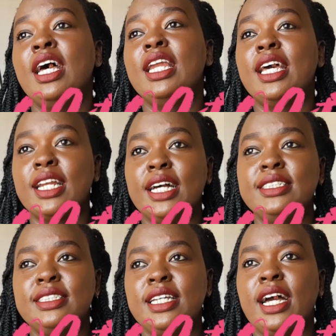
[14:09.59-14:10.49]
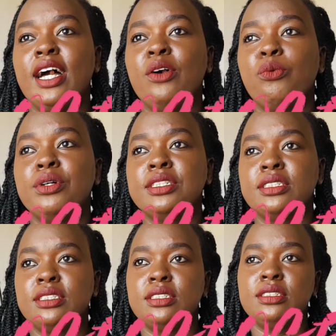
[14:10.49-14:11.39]
Like, last year was
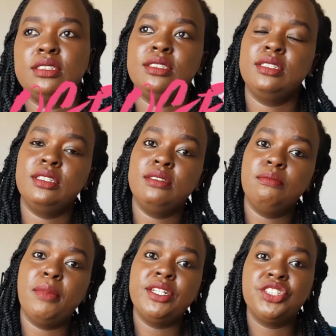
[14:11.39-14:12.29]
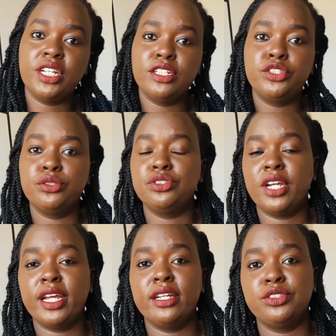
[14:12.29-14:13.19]
my journey to
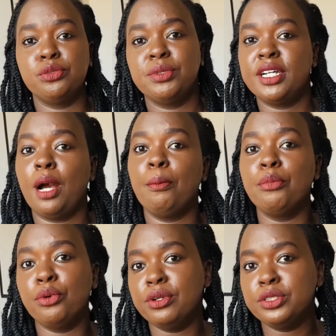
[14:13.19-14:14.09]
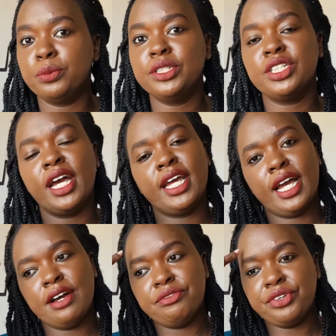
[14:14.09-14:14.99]
trying to become bold, which I
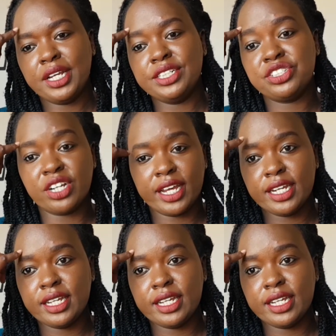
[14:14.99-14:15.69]
have really tried,